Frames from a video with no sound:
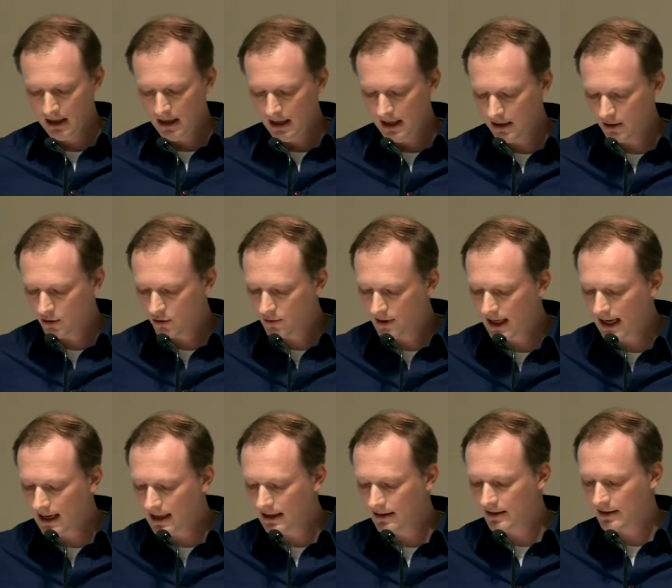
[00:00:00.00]
in
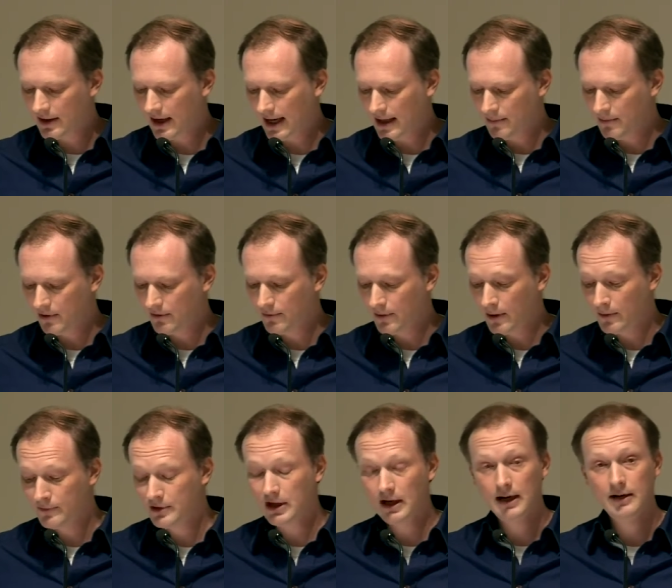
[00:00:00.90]
creating the type
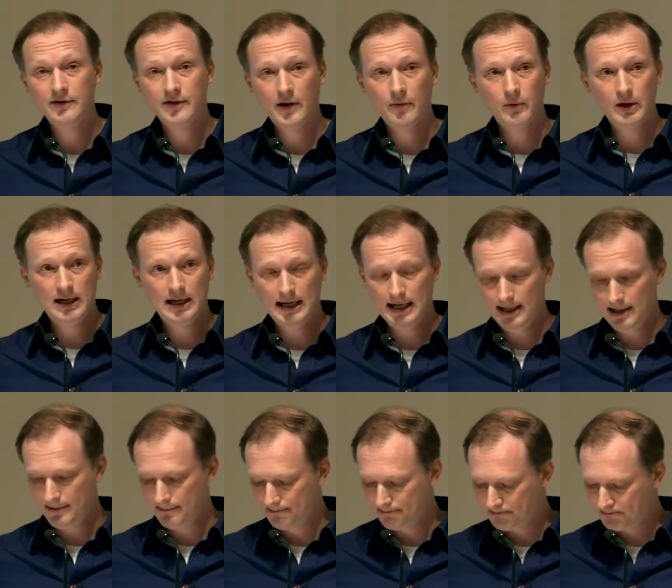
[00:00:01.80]
of change that we need.